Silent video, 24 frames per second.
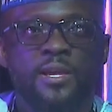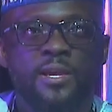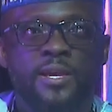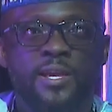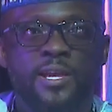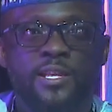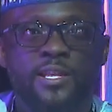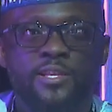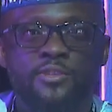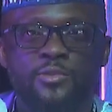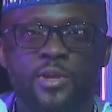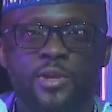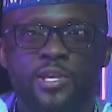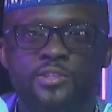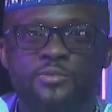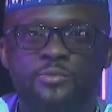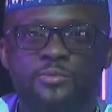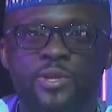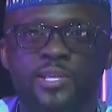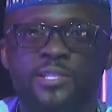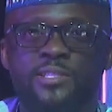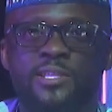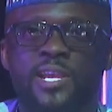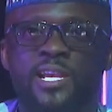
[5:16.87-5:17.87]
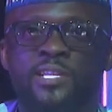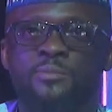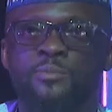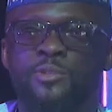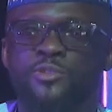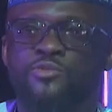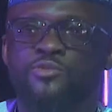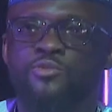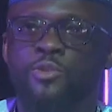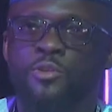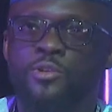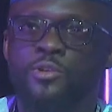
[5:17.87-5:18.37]
interest rates, that has been
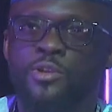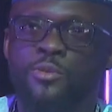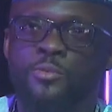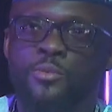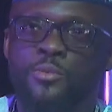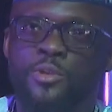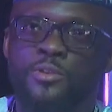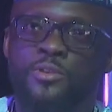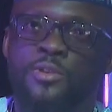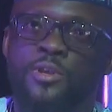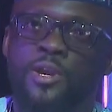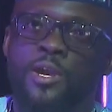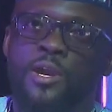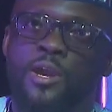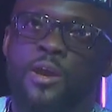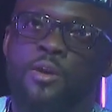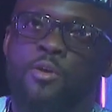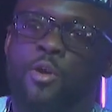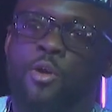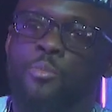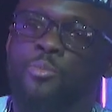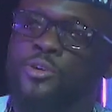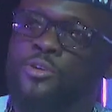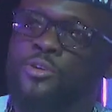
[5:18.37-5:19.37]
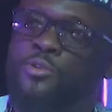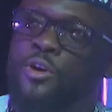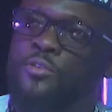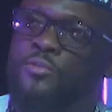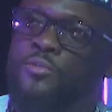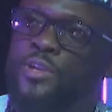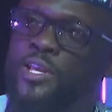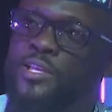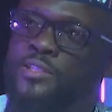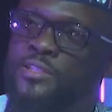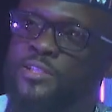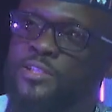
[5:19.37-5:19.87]
struggling with corporate
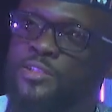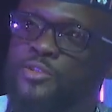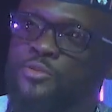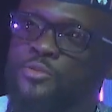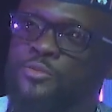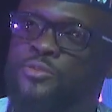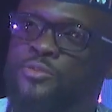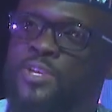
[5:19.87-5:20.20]
governance issues.